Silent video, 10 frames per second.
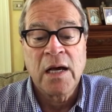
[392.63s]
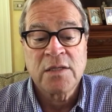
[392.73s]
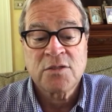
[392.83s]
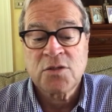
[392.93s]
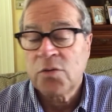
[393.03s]

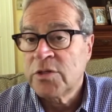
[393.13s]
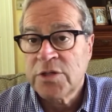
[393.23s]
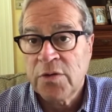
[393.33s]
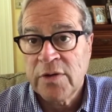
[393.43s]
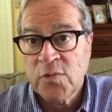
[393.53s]
so that you
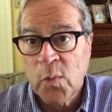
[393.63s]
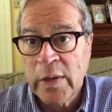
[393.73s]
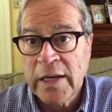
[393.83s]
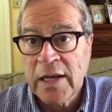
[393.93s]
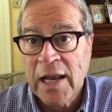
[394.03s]
don't have to
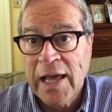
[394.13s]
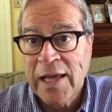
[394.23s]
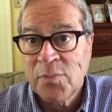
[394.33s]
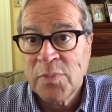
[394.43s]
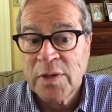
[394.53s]
wait in
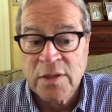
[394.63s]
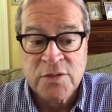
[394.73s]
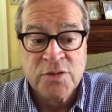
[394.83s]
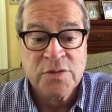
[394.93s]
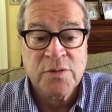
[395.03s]
line,
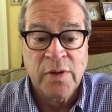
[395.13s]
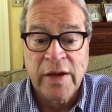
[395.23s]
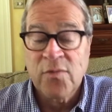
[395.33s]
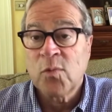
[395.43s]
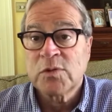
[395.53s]
because
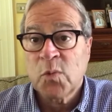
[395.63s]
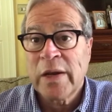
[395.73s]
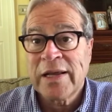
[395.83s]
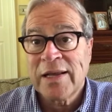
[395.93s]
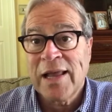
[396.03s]
everyone's
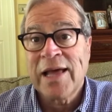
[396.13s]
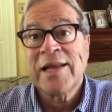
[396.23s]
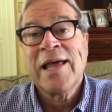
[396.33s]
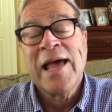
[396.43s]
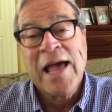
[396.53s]
waiting in line
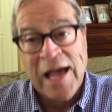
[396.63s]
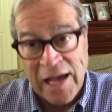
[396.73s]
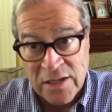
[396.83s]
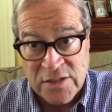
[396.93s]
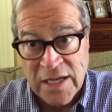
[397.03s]

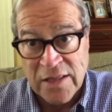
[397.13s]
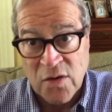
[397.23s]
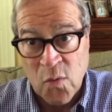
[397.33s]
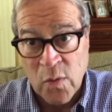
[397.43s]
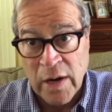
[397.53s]
outside the
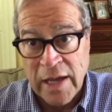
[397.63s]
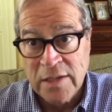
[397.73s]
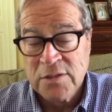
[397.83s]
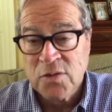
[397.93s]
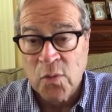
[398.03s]

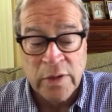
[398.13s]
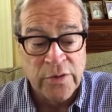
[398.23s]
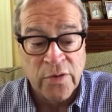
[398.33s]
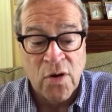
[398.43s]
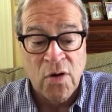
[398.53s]
courthouse or in
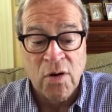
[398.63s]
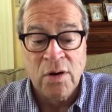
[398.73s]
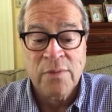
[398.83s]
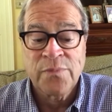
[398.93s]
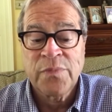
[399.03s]
your
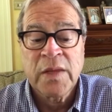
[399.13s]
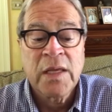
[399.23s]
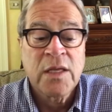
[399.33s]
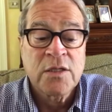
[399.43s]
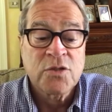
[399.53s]
car.
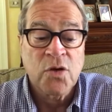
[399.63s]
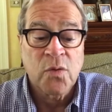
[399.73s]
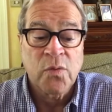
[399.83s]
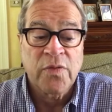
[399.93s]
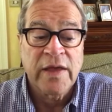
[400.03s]

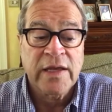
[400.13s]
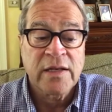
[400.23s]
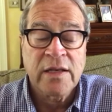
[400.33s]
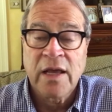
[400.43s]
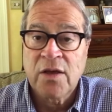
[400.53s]
So they
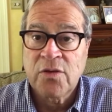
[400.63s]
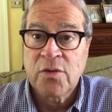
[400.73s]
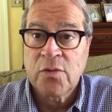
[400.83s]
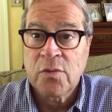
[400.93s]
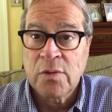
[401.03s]
can tell
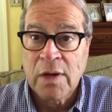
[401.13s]
you